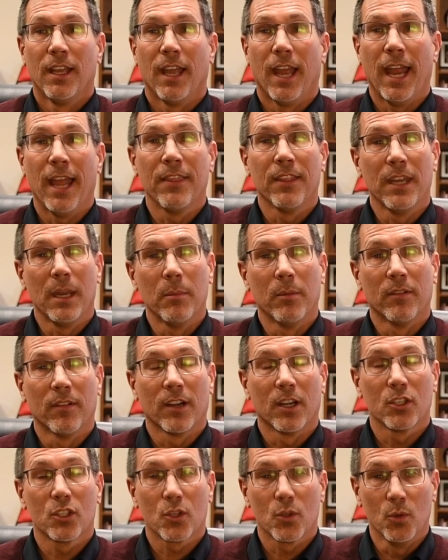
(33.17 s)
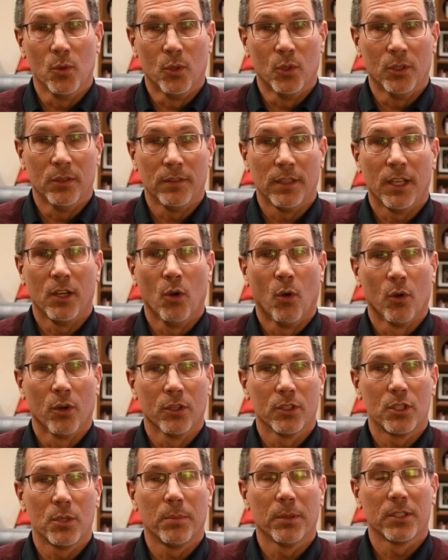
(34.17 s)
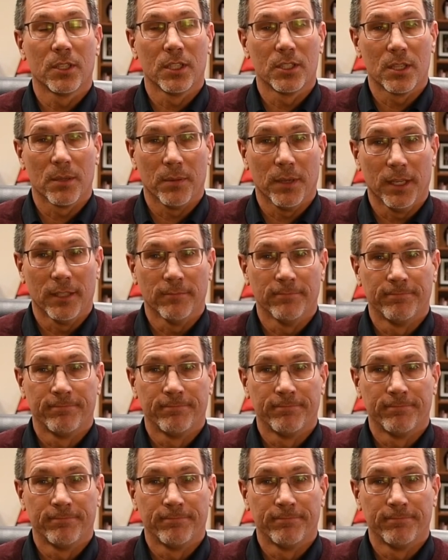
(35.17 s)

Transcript: and the name of our school in order to participate.